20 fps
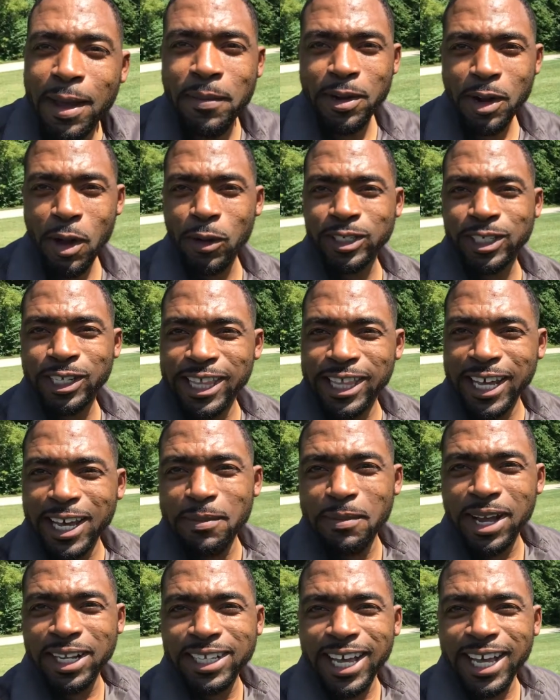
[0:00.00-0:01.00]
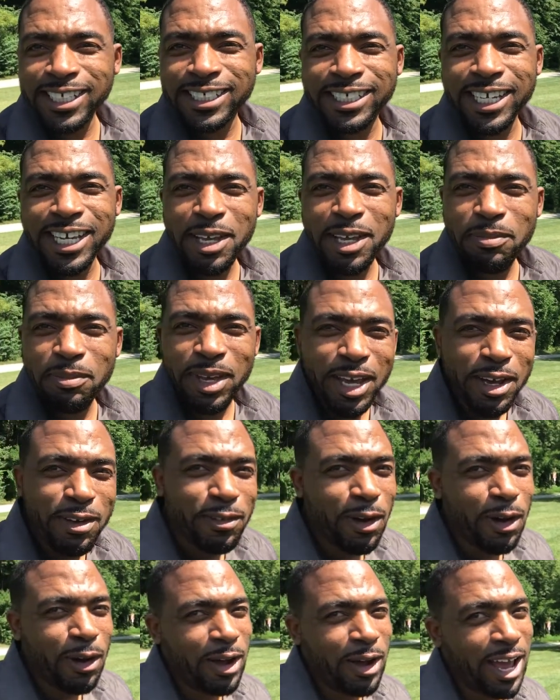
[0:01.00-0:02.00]
Let me know what you think about that city
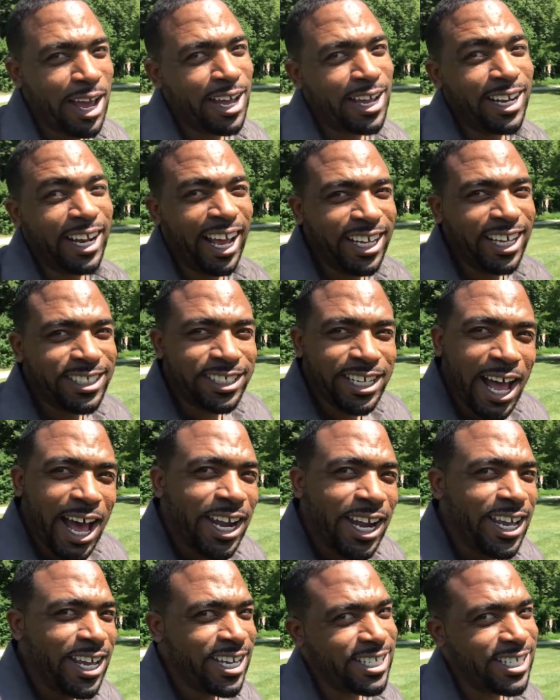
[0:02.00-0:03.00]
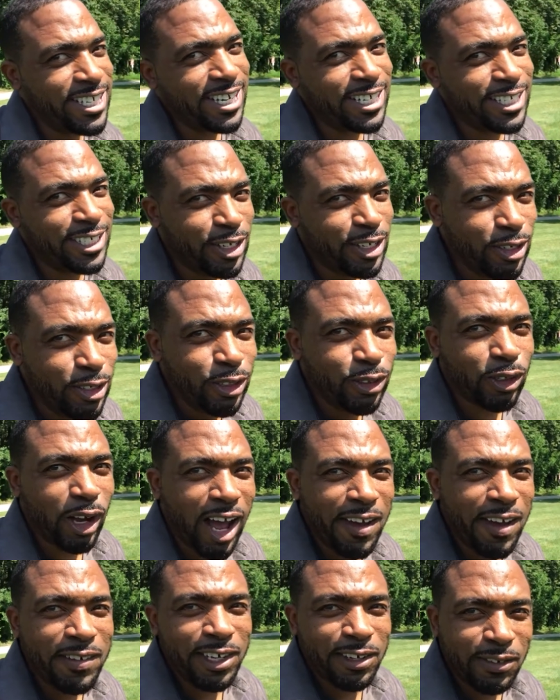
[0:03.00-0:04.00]
B-roll. Hey, that's not easy to do,
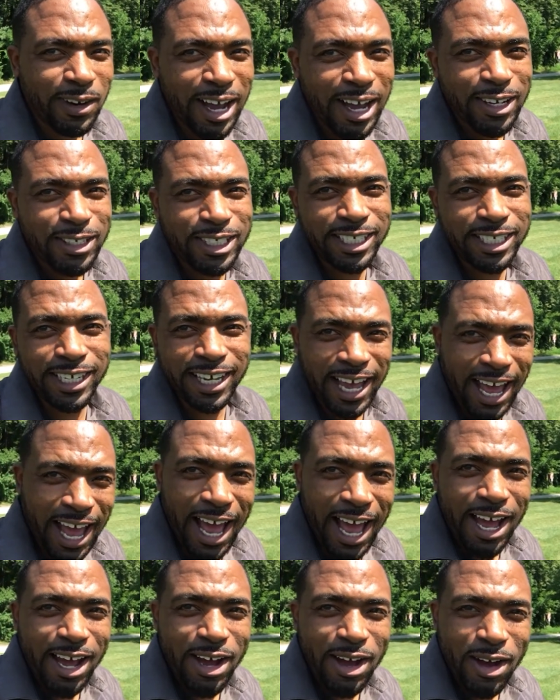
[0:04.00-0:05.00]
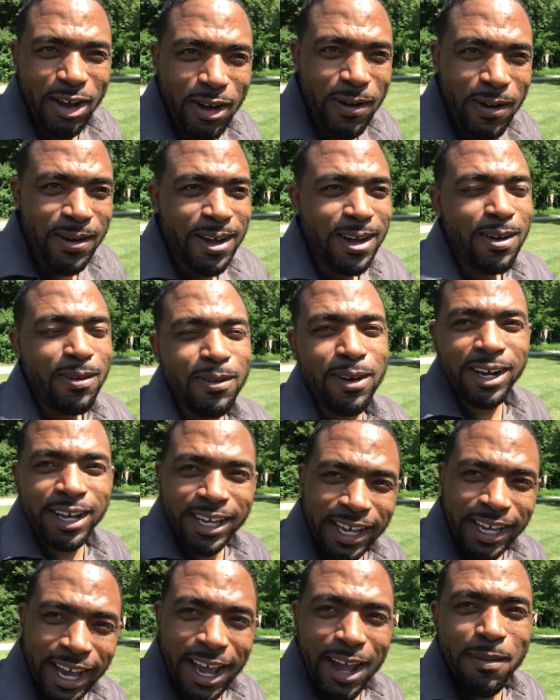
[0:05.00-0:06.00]
driving around Chicago with
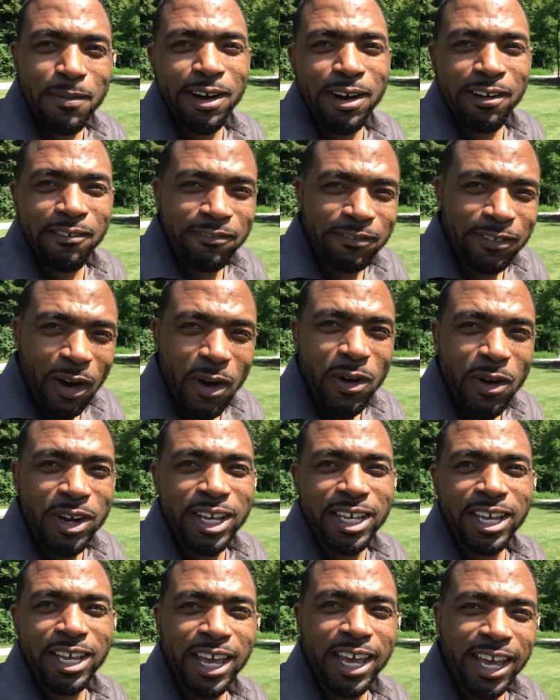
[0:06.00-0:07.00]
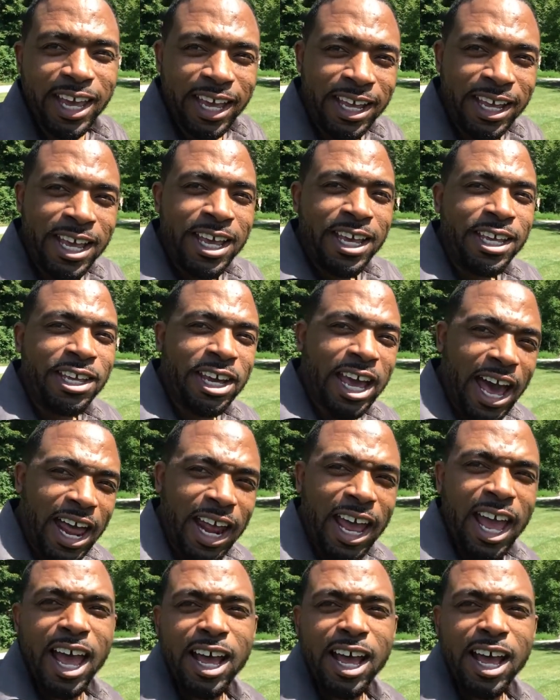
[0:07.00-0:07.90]
a camera and phone in your hand. You gotta